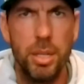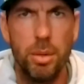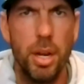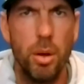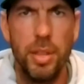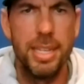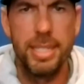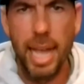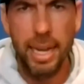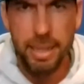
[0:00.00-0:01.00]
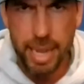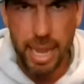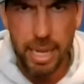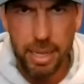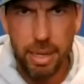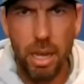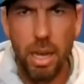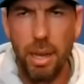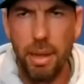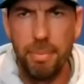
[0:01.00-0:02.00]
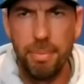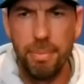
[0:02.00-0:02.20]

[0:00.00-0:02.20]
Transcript: Do I know the exact date uh,